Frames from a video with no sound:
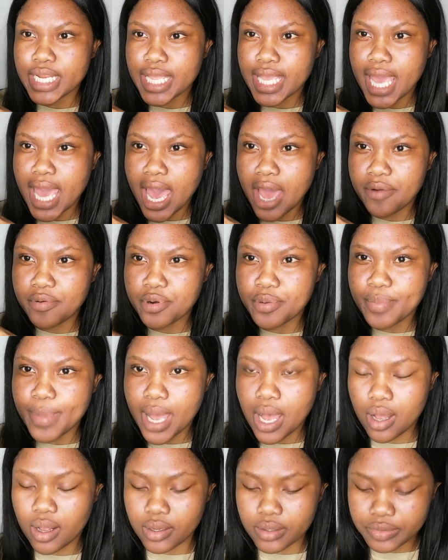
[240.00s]

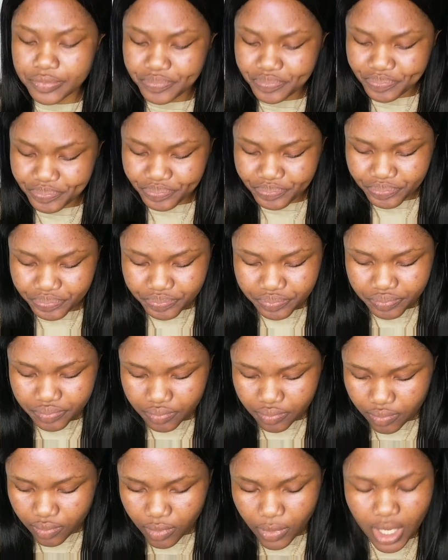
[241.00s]
Caramel.
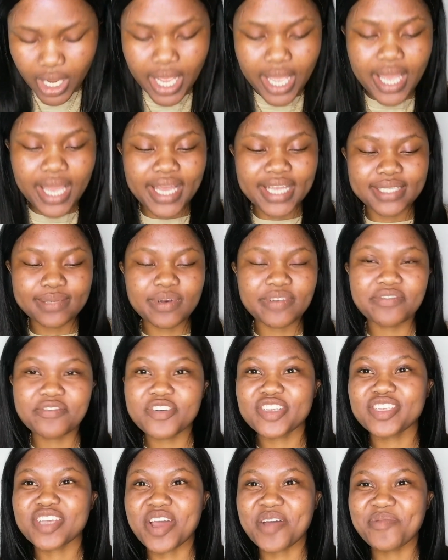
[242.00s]
It's my
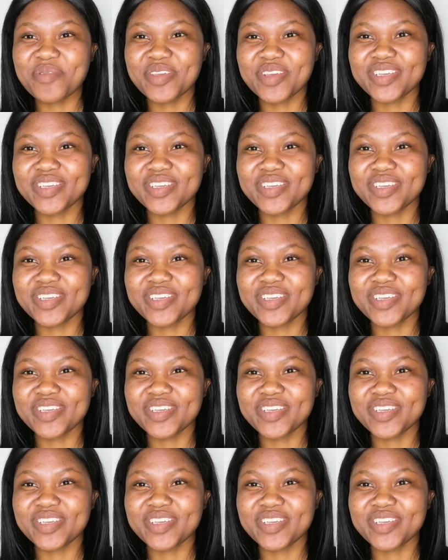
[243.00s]
first time